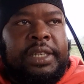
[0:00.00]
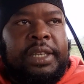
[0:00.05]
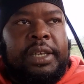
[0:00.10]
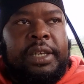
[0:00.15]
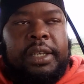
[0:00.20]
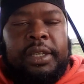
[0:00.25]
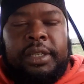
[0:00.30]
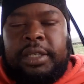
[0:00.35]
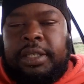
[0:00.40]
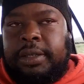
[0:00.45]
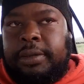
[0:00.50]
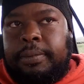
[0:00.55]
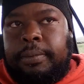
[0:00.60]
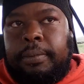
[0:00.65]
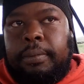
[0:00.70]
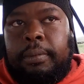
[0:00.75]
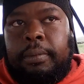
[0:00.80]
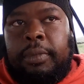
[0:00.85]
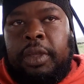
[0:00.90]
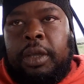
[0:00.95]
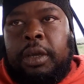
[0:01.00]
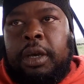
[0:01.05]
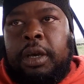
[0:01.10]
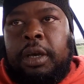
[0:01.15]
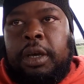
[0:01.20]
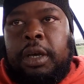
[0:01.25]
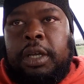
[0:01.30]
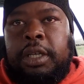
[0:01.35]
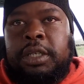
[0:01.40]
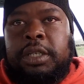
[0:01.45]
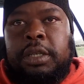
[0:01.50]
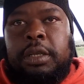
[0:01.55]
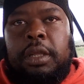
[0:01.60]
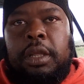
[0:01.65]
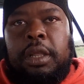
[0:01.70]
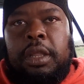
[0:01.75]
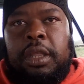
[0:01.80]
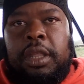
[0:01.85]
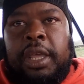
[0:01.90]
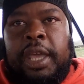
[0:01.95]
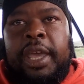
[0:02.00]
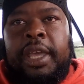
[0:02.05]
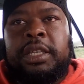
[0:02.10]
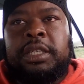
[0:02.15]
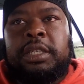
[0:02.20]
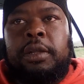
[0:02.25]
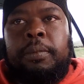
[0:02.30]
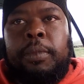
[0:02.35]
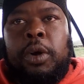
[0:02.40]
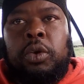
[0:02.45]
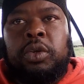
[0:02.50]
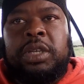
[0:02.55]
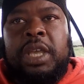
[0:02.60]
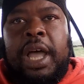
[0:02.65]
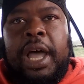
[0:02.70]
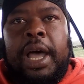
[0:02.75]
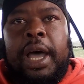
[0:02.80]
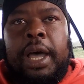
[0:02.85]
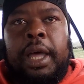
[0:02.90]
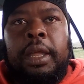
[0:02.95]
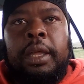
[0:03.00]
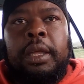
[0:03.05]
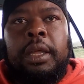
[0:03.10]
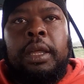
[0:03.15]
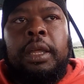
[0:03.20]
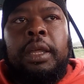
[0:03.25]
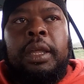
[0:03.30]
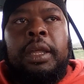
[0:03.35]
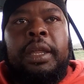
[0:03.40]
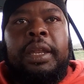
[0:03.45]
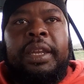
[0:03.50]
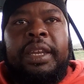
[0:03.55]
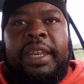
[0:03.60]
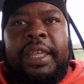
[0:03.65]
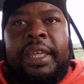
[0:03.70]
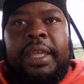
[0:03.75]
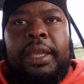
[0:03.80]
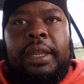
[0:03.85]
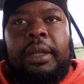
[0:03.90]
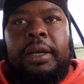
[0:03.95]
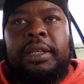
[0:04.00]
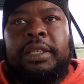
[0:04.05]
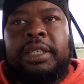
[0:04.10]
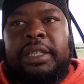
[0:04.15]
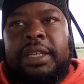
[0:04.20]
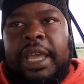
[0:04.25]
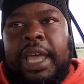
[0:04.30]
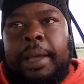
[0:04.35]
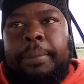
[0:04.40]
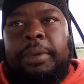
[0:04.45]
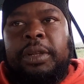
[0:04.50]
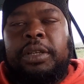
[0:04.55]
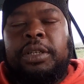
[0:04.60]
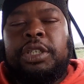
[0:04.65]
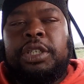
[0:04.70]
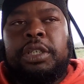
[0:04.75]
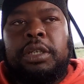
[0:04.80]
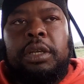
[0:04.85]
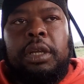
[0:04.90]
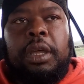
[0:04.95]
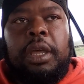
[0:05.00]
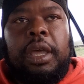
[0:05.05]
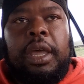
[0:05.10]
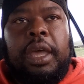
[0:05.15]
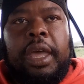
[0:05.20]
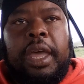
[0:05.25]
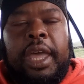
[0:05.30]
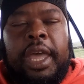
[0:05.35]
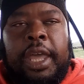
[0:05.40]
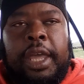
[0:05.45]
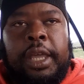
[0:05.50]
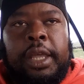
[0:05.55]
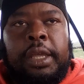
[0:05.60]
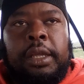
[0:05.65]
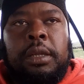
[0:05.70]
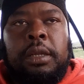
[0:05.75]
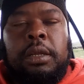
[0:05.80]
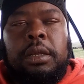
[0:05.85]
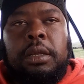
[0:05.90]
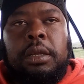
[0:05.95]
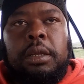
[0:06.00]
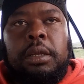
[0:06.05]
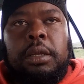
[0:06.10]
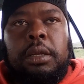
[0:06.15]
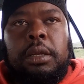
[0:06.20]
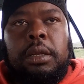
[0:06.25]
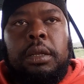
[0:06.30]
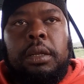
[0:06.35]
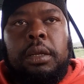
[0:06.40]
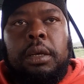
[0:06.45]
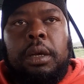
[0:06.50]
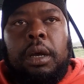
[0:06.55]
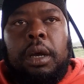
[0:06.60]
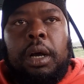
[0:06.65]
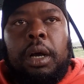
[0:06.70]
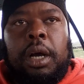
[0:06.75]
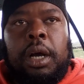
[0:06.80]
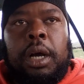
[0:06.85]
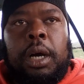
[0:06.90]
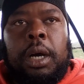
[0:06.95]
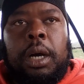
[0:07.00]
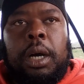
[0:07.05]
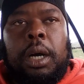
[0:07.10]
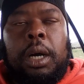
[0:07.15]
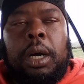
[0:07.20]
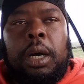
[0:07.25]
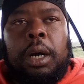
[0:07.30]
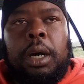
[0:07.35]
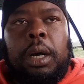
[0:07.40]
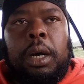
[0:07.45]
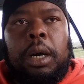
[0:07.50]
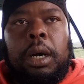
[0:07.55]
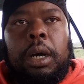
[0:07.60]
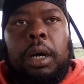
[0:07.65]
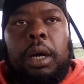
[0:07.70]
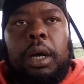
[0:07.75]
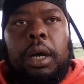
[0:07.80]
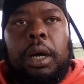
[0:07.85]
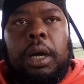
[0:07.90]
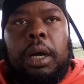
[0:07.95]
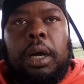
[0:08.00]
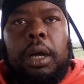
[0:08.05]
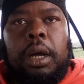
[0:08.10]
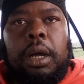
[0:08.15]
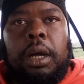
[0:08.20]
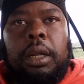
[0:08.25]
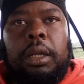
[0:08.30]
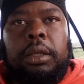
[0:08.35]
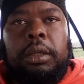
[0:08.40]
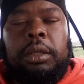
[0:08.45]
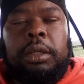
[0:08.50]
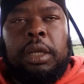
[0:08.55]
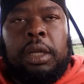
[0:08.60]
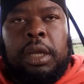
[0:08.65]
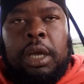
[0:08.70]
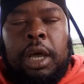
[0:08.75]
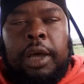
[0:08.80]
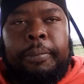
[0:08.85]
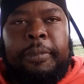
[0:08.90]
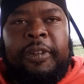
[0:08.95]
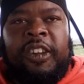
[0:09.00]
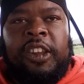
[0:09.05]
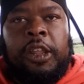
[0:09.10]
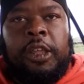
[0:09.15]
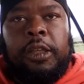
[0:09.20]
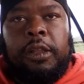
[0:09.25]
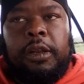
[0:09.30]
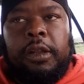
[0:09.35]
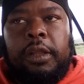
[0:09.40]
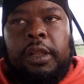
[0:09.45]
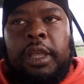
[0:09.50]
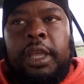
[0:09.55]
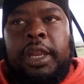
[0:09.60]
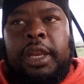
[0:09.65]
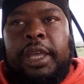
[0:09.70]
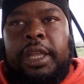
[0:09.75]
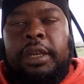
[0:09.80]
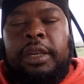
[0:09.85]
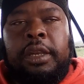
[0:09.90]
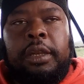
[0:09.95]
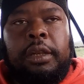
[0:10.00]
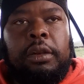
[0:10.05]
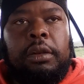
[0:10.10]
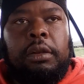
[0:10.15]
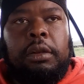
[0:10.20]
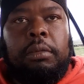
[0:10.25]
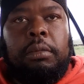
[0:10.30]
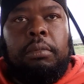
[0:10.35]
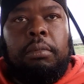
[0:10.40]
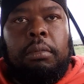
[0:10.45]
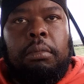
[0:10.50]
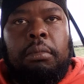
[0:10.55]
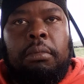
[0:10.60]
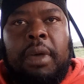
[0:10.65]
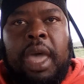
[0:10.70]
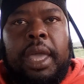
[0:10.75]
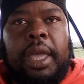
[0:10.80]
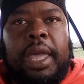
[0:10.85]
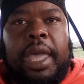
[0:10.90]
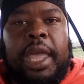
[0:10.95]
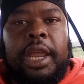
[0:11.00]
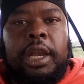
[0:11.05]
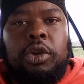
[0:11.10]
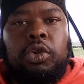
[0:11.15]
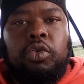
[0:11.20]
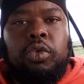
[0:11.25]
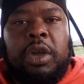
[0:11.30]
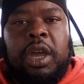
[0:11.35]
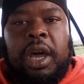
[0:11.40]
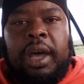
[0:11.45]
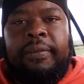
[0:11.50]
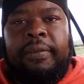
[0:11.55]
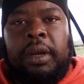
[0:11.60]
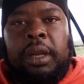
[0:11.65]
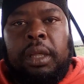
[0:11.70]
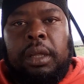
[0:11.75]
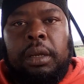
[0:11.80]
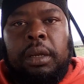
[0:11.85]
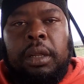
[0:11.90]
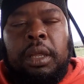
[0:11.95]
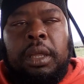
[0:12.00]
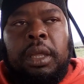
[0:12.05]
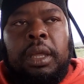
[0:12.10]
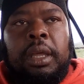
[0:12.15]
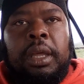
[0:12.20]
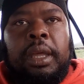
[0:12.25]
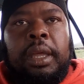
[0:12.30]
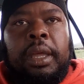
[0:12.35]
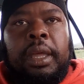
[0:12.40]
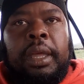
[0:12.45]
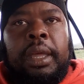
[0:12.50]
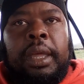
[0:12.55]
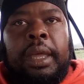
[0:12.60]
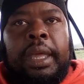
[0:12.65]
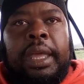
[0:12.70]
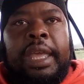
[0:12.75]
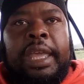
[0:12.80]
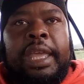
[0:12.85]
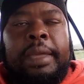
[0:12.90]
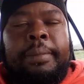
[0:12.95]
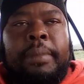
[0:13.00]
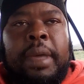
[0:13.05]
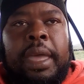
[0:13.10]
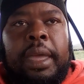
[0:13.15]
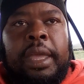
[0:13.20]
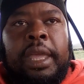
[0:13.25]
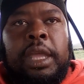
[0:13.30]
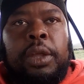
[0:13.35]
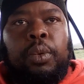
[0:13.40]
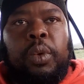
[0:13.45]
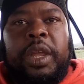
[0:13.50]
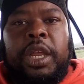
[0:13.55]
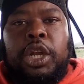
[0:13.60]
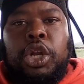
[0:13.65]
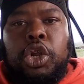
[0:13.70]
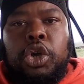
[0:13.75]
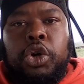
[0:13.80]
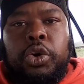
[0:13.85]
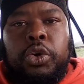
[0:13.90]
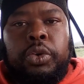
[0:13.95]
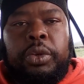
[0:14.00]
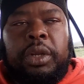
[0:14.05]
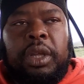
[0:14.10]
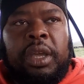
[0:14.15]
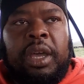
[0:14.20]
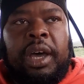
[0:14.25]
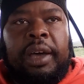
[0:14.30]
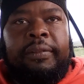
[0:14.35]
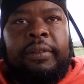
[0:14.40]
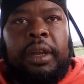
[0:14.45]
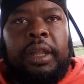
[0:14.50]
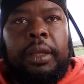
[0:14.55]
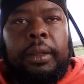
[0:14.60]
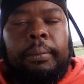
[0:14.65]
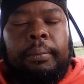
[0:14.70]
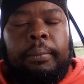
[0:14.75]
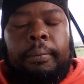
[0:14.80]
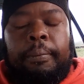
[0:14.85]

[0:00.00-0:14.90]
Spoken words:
this, because yes, the Most High did establish a the covenant. He didn't make a new covenant. He renewed the covenant.